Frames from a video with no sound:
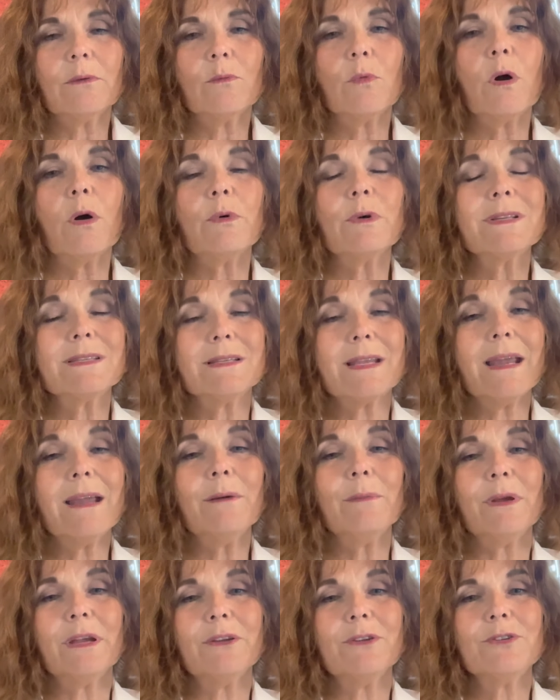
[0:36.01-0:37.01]
what was
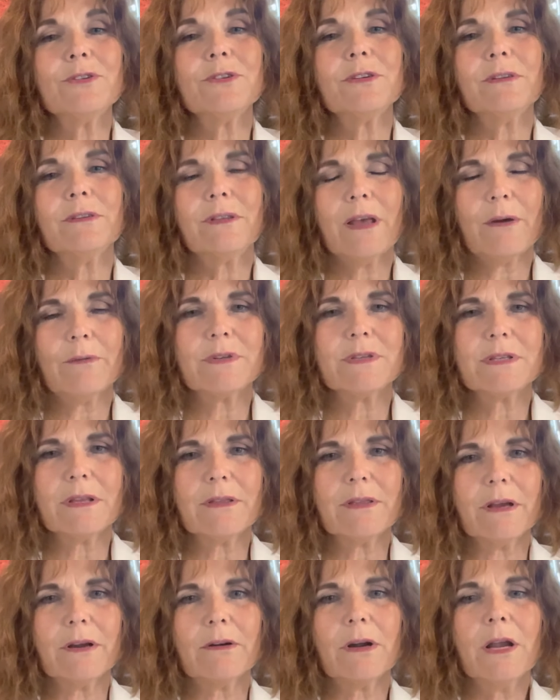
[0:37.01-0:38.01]
damaged that was
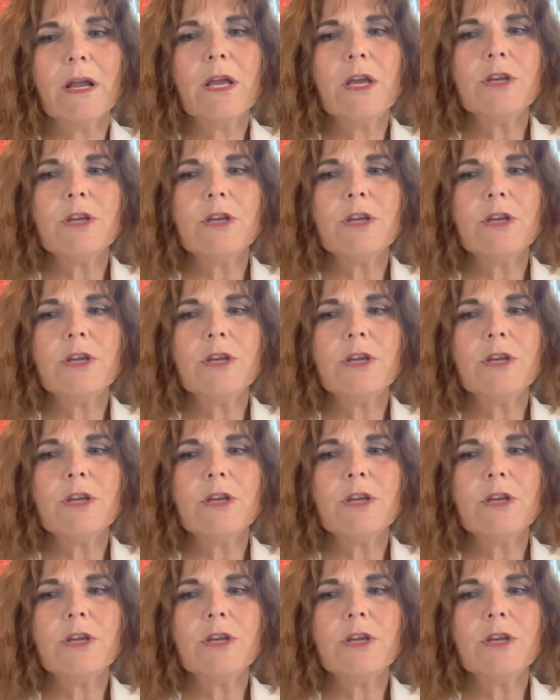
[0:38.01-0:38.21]
in there.